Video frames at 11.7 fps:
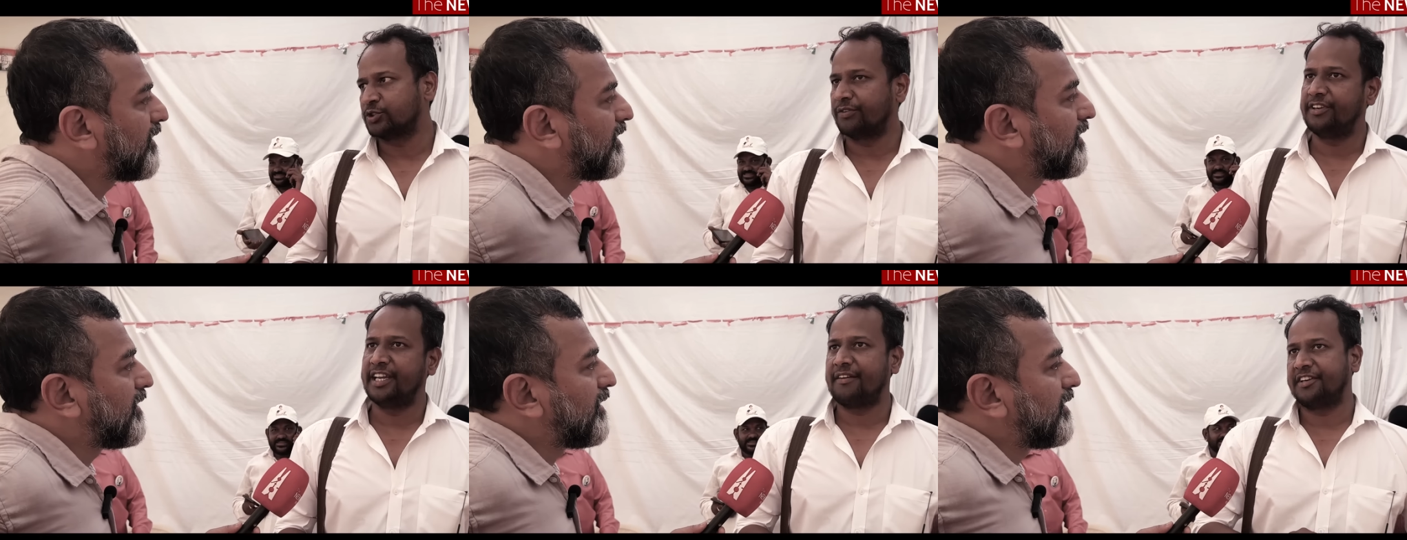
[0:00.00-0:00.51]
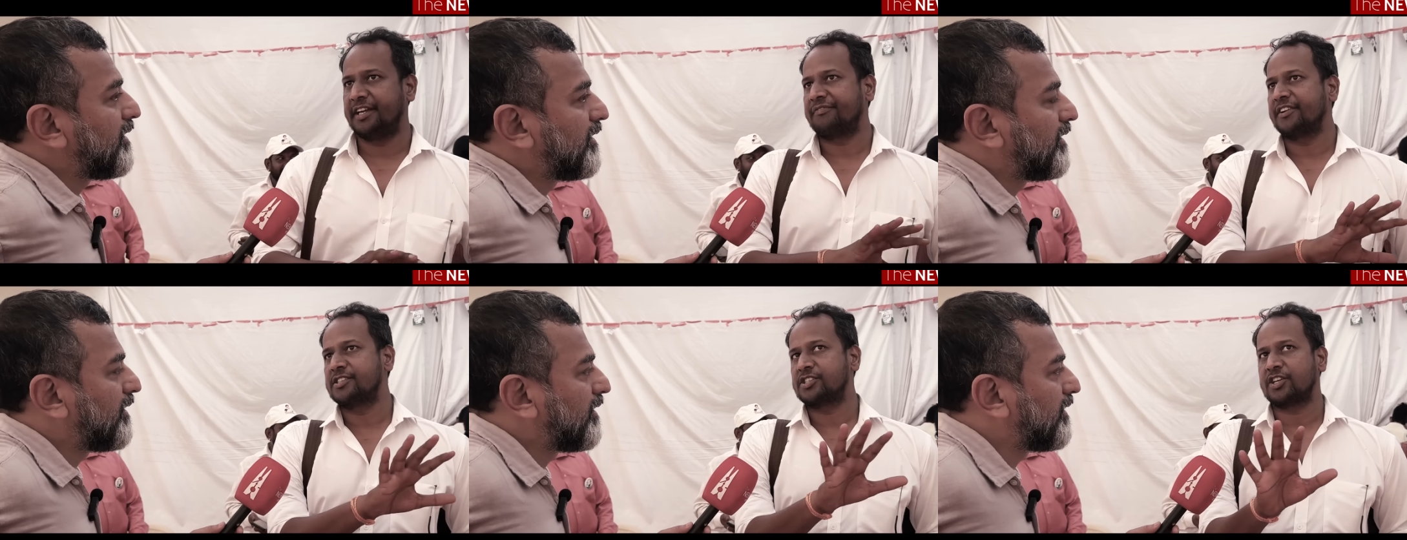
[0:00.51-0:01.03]
Speaker 1: So we have a
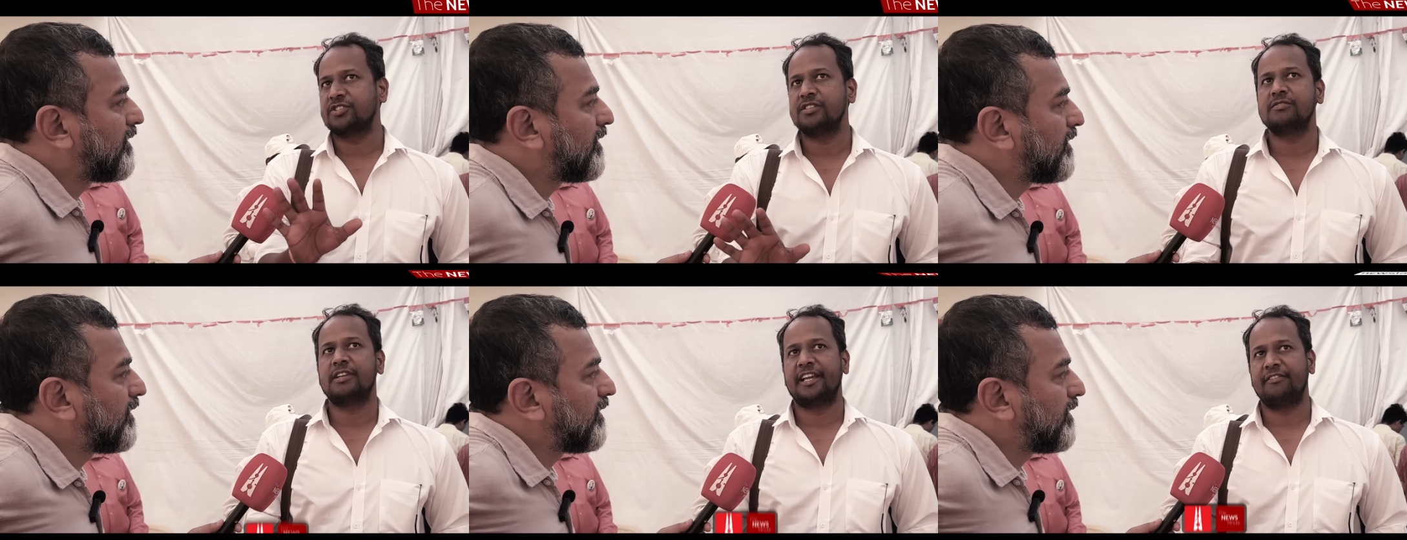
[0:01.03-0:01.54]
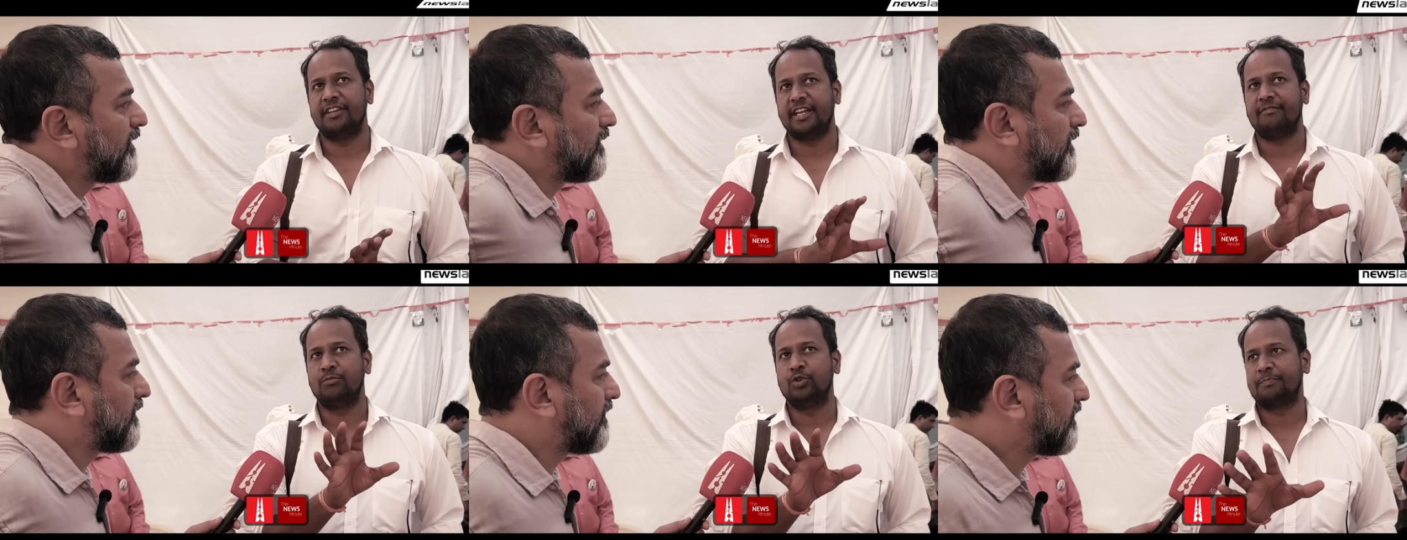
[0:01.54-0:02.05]
different structures, like
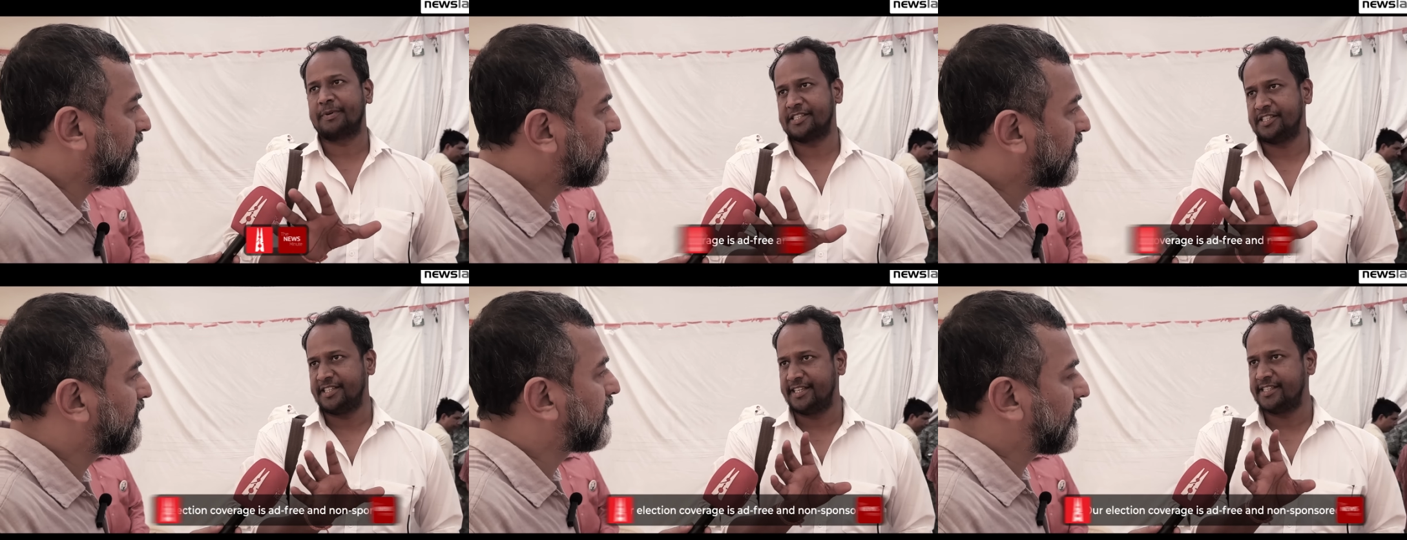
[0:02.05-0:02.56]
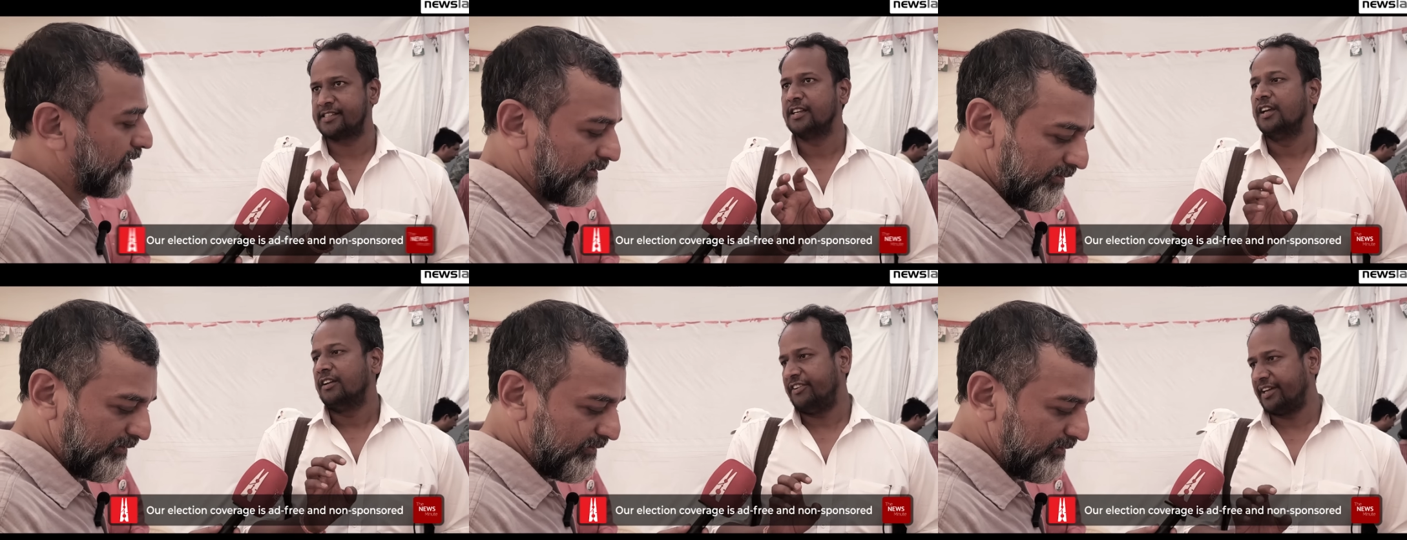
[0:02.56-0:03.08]
we have booth presidents,
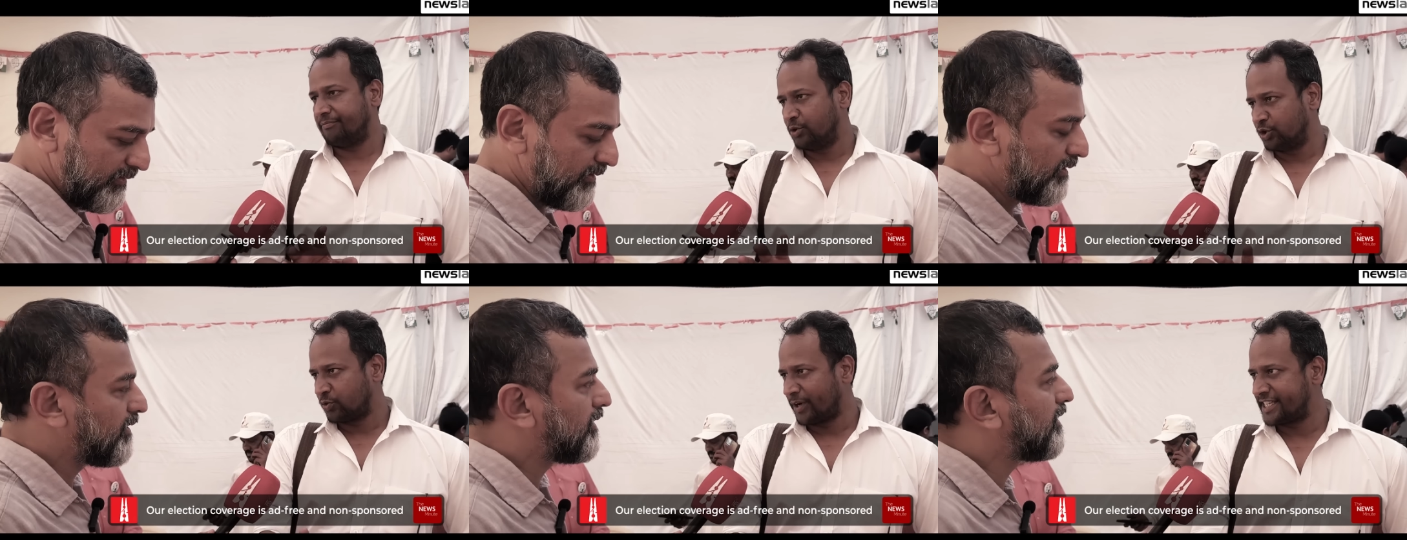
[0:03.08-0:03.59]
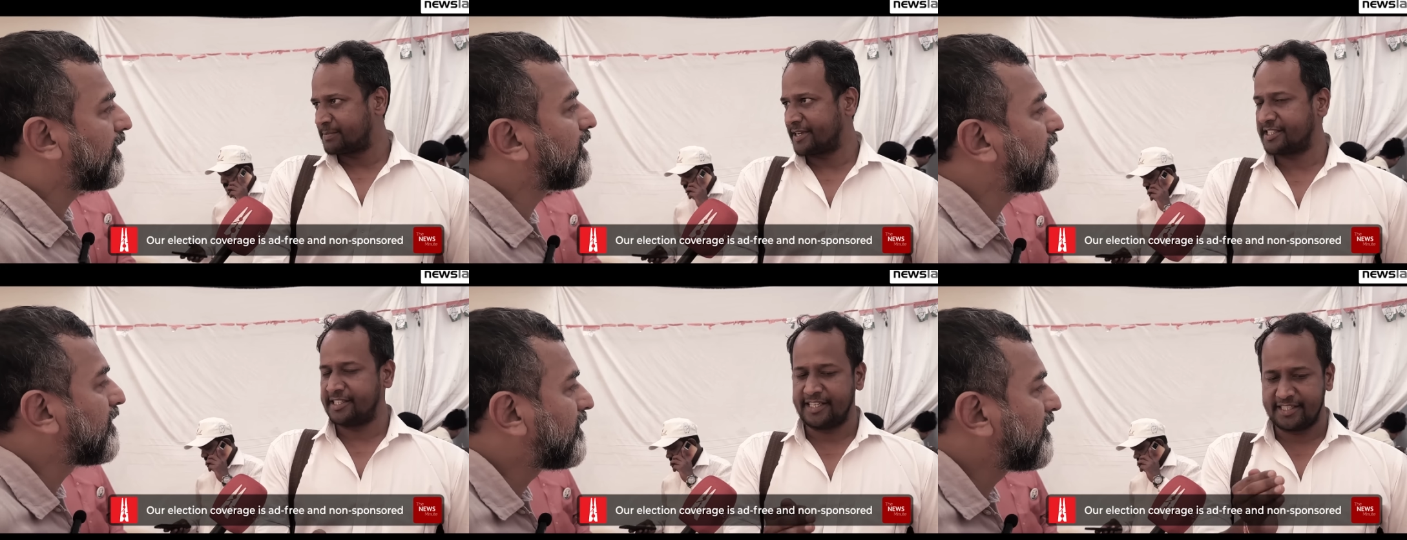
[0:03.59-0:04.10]
we have booth vice
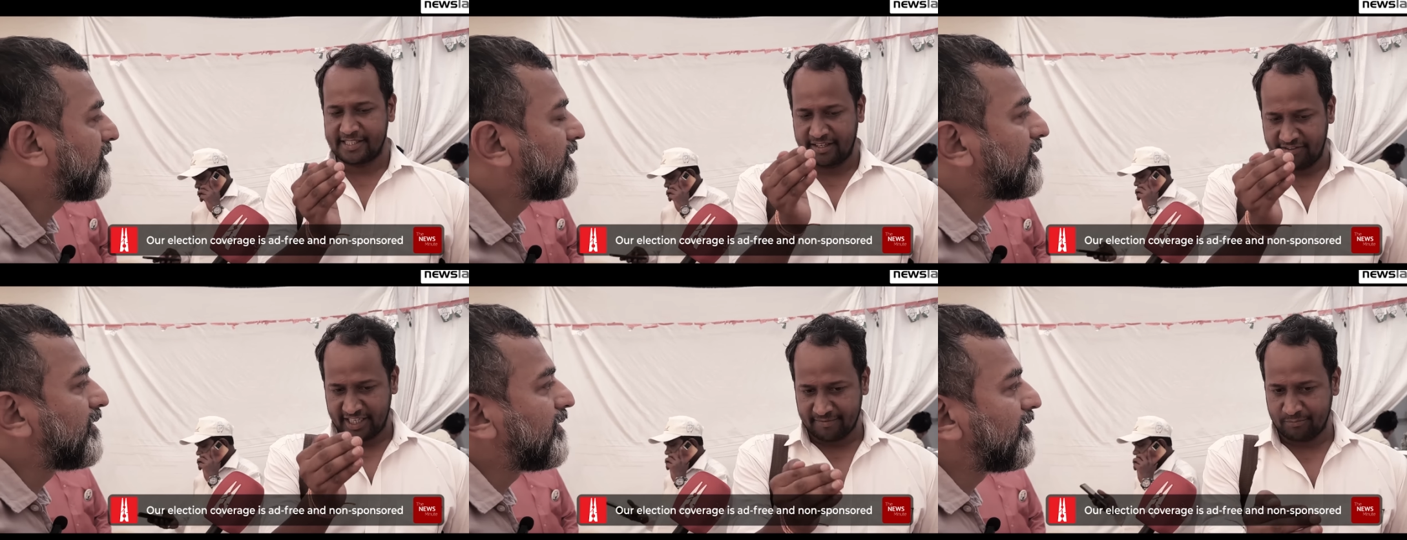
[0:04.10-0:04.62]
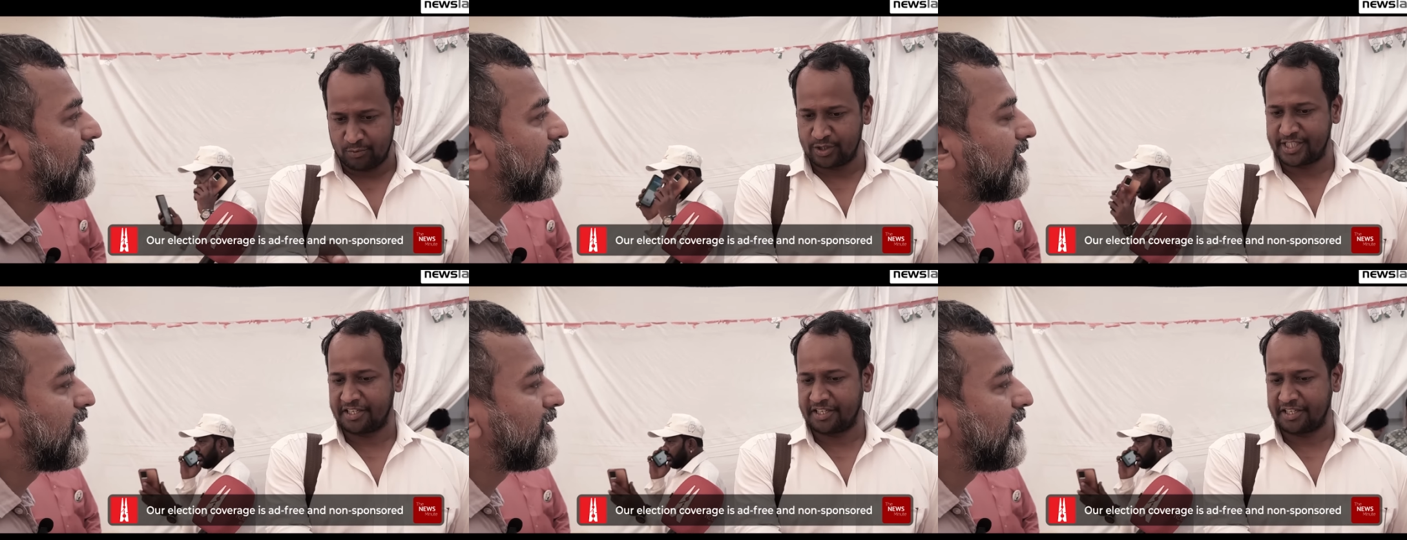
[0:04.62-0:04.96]
presidents, then we have booth